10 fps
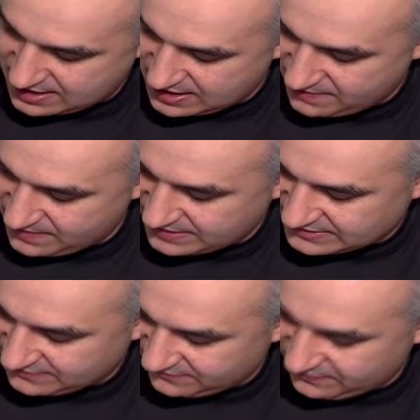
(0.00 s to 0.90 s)
n minus
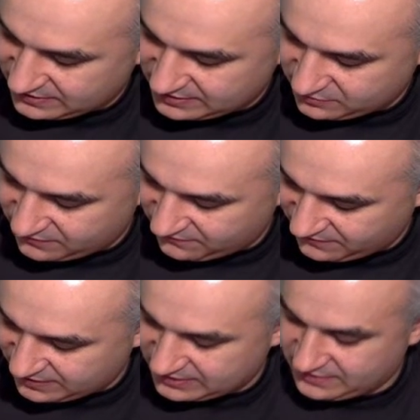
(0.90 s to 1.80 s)
infinity to
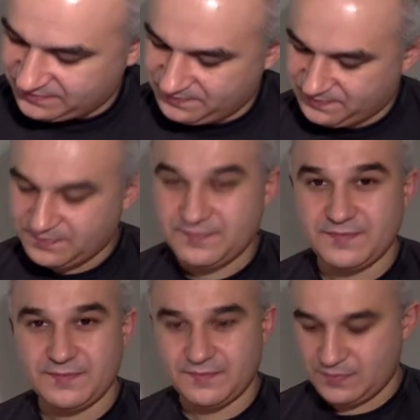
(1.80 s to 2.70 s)
infinity.
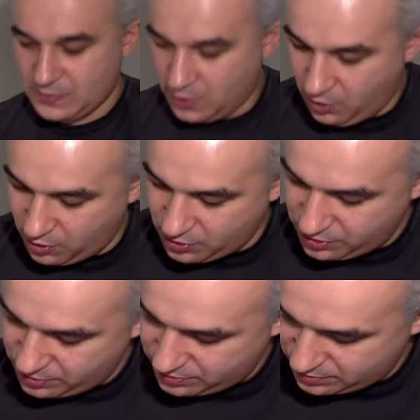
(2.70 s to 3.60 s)

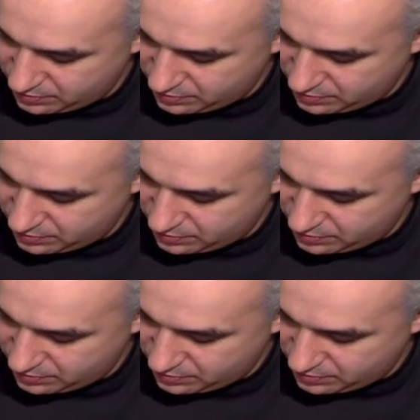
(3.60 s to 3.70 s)
Or